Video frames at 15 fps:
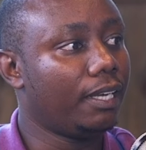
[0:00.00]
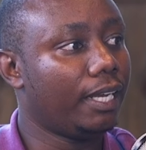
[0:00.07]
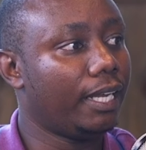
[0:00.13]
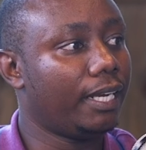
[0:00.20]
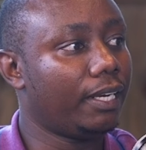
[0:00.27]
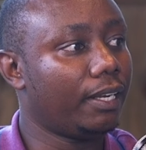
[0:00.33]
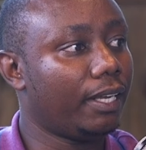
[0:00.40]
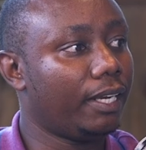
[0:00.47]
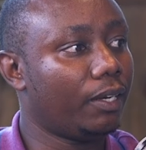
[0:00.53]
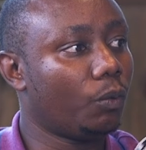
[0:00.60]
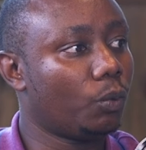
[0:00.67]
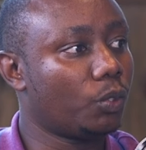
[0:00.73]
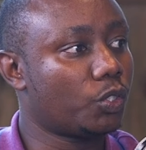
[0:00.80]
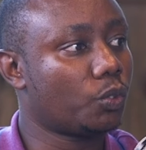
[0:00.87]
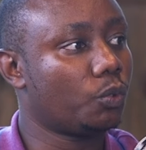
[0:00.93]
and
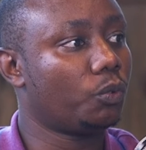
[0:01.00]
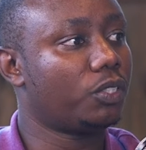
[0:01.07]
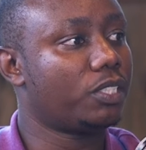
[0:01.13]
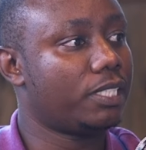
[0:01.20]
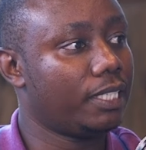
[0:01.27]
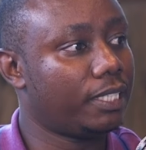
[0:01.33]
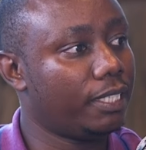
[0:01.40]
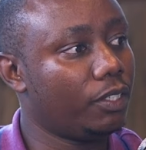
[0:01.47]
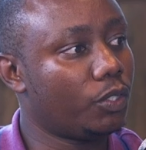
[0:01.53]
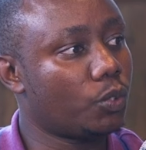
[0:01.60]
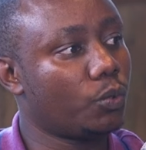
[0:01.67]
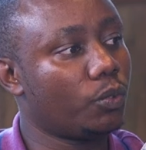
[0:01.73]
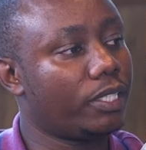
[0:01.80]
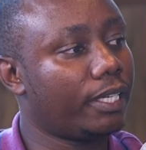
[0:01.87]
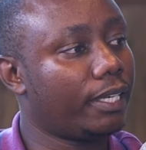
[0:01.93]
also sticking
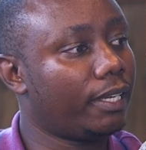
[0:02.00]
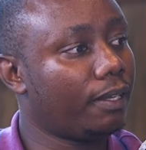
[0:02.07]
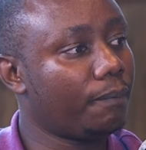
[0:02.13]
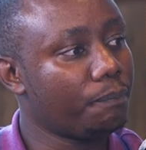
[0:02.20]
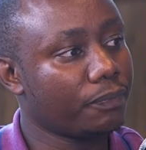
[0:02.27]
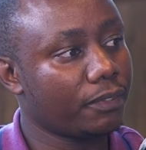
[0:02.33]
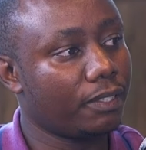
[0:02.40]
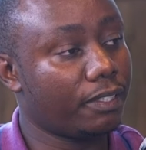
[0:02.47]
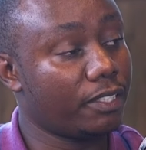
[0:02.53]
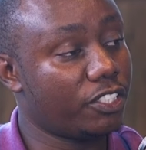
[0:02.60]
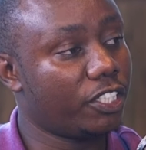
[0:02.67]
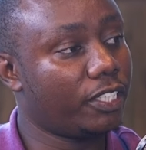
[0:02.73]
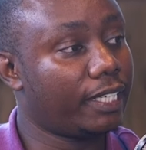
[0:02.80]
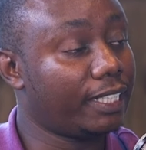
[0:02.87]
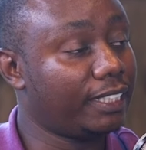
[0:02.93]
to the
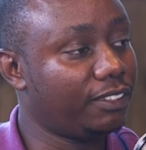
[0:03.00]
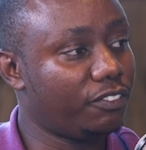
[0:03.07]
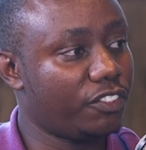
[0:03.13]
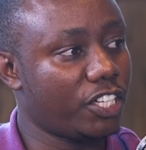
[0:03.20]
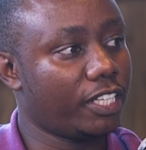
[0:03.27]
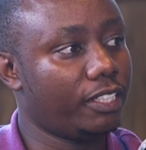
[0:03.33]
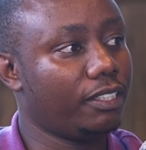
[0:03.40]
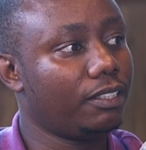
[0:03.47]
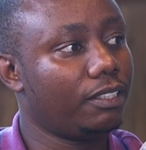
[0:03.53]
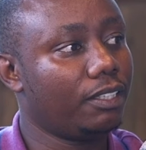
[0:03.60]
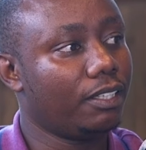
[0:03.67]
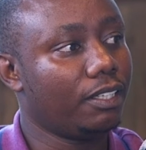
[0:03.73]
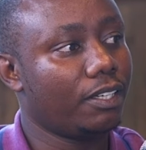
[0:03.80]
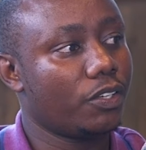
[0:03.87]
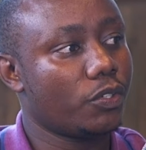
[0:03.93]
regenerative journey.
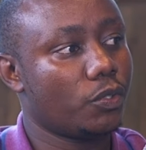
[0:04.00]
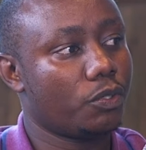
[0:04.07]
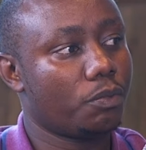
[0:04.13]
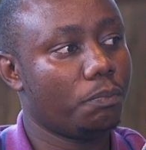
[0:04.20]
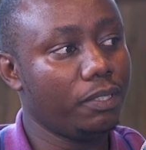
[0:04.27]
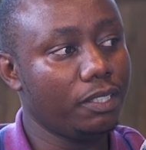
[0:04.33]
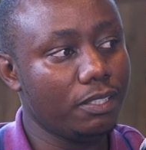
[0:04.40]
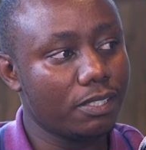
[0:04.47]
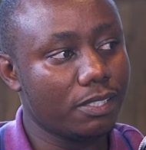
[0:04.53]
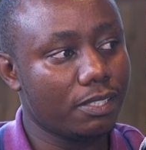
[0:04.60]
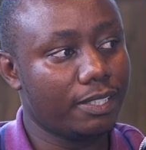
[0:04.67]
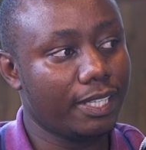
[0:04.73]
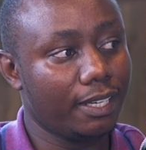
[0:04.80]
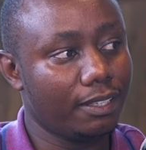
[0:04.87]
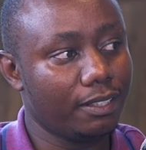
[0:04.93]
So it means
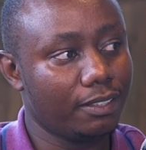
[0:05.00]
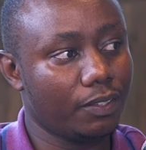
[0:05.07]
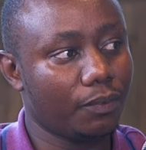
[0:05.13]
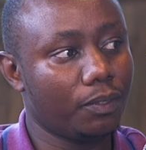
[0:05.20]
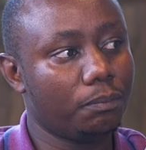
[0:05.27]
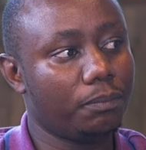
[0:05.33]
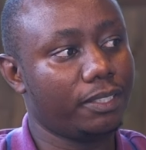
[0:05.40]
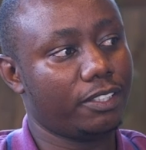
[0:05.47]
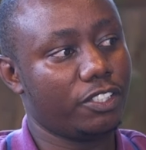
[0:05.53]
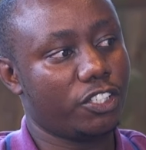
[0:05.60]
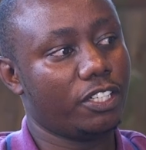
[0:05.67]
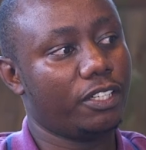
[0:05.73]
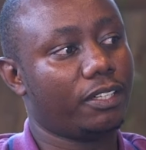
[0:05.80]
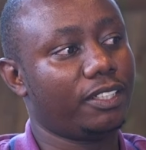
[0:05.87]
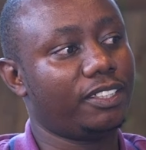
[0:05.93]
then there will be
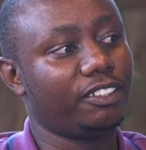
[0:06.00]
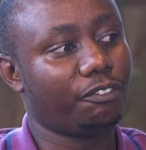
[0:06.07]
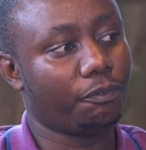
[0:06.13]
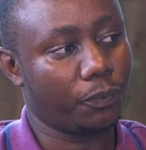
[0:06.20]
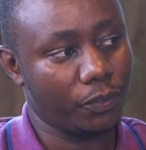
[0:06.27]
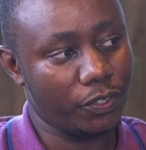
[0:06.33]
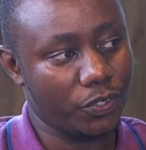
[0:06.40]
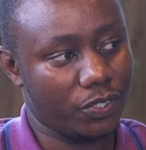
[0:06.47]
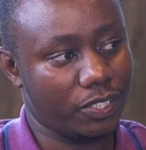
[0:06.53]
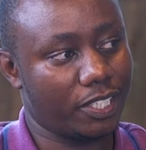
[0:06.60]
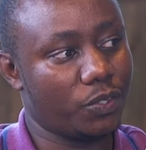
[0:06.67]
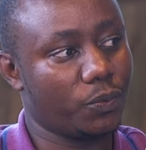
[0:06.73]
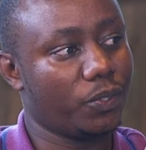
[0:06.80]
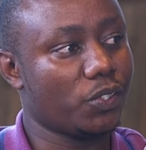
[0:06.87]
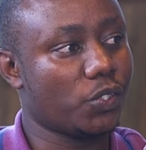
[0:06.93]
regenerative produce
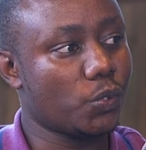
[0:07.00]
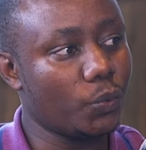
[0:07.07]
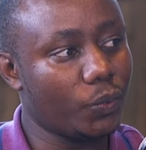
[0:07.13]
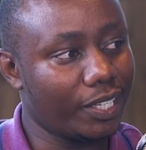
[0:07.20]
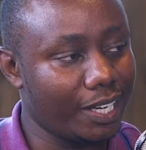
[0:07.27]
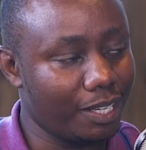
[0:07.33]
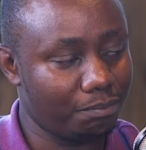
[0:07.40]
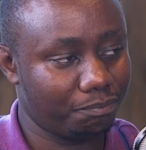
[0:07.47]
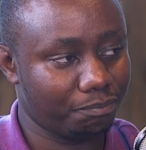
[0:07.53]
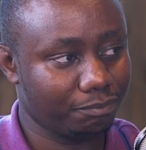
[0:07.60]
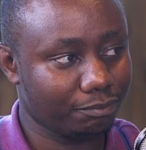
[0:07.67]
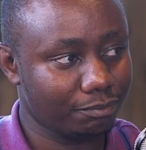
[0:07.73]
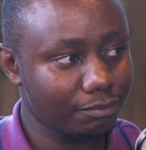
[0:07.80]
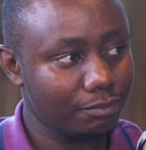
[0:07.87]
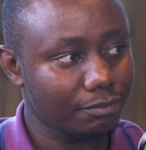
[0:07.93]
that will soon come.
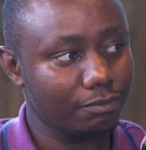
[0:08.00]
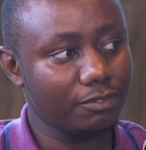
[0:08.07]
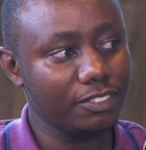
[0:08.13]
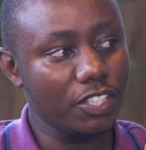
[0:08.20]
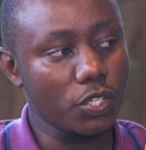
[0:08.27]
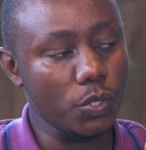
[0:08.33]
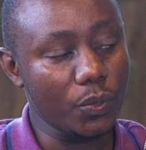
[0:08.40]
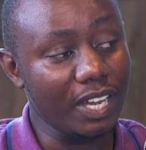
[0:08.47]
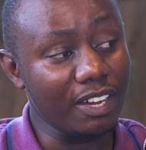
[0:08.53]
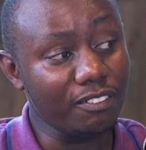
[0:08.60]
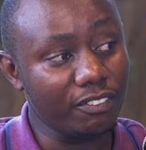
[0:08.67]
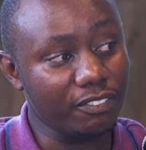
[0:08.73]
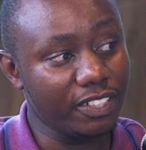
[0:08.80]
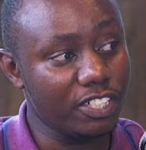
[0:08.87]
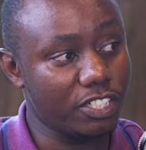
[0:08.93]
So we have
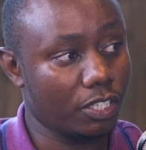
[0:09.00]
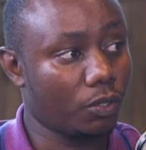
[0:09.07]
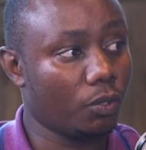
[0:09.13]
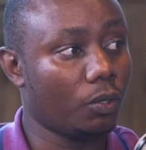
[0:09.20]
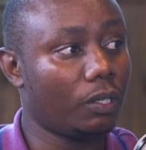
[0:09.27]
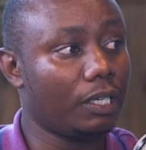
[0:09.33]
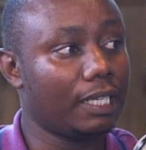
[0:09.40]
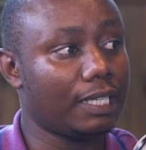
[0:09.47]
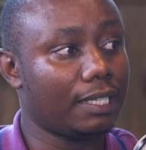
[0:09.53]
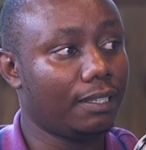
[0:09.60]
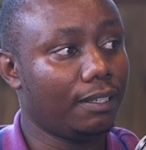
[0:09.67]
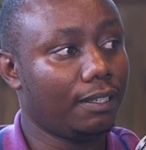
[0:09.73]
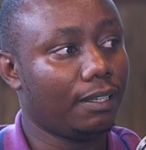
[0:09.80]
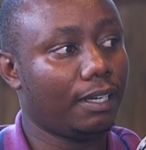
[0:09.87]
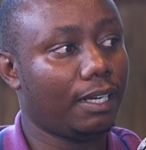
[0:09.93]
a venture called
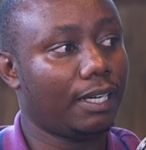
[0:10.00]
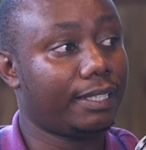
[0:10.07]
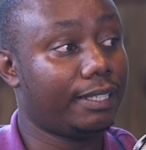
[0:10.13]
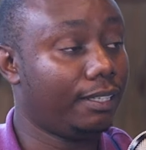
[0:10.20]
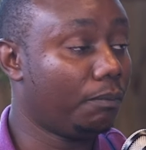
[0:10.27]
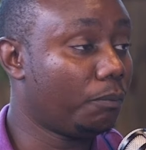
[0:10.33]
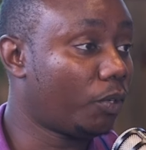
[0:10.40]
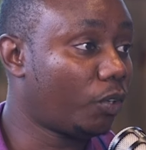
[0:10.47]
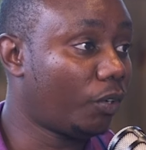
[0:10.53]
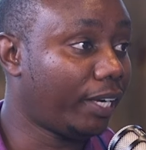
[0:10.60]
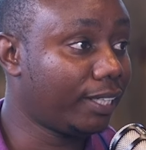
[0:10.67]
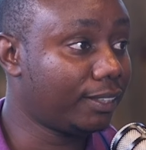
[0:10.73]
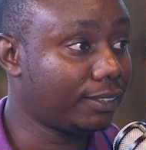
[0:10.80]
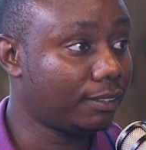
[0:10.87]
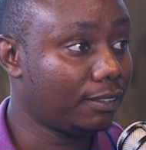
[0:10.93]
Kilimo
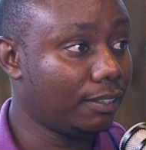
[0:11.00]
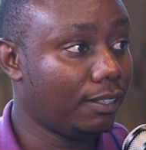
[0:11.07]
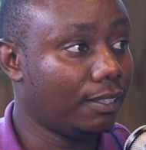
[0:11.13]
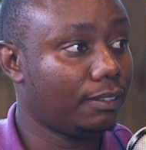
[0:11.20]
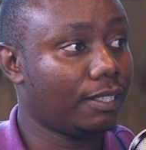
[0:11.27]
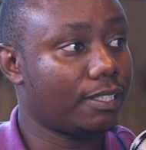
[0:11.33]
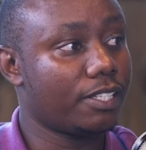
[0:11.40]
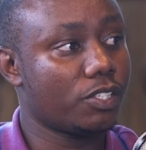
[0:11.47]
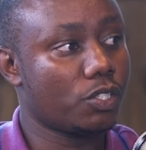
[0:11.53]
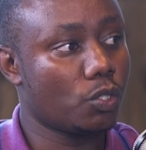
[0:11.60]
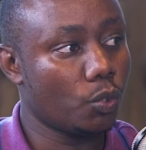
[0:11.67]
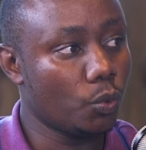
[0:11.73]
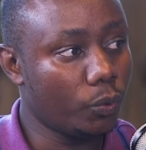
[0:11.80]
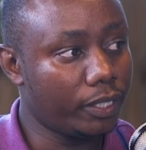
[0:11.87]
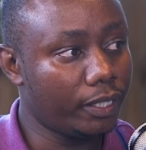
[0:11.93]
Connect that is
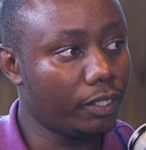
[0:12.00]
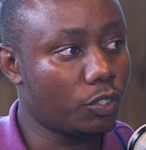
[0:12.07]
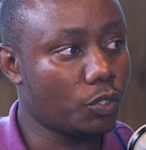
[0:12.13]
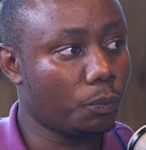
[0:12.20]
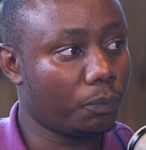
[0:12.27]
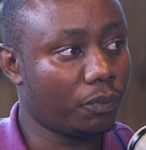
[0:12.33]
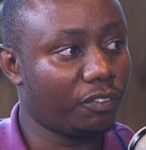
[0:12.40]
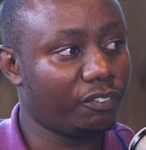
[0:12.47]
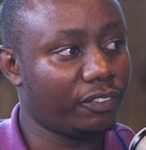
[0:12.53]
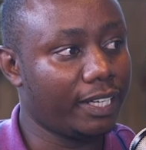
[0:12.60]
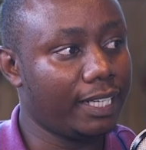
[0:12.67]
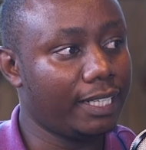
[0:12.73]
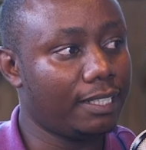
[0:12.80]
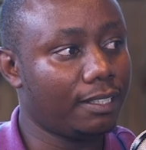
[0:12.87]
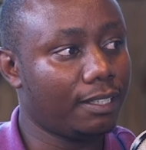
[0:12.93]
looking to
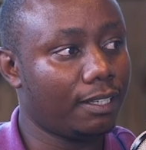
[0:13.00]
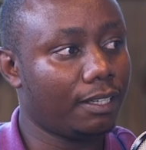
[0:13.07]
provide